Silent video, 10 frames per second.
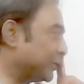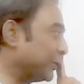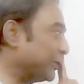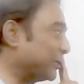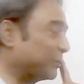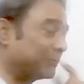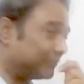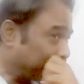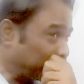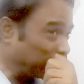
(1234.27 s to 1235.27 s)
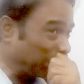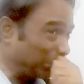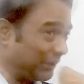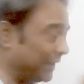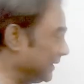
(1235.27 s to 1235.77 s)
or your
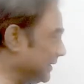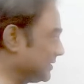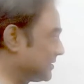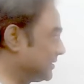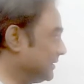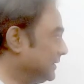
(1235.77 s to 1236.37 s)
reading test